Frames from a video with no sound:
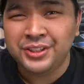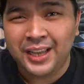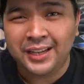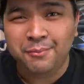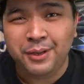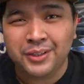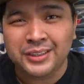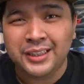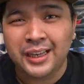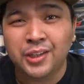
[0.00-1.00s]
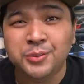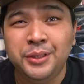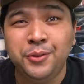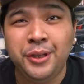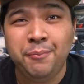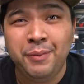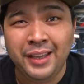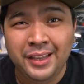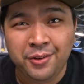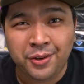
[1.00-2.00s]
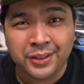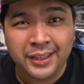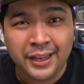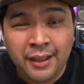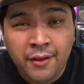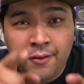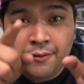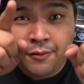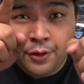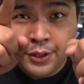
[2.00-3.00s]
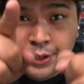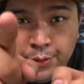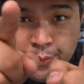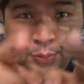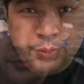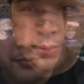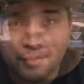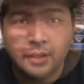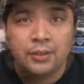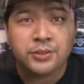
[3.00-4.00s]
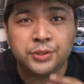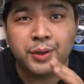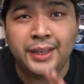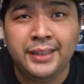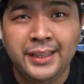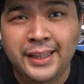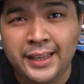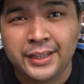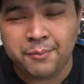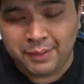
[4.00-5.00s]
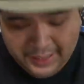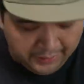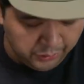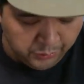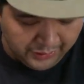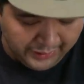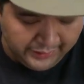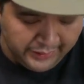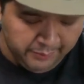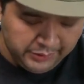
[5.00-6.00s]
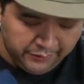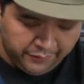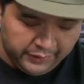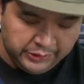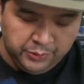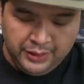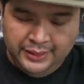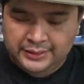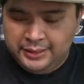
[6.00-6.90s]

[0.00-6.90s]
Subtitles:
channel because it allows me to keep making content for you. So I did end up buying two items. The first one is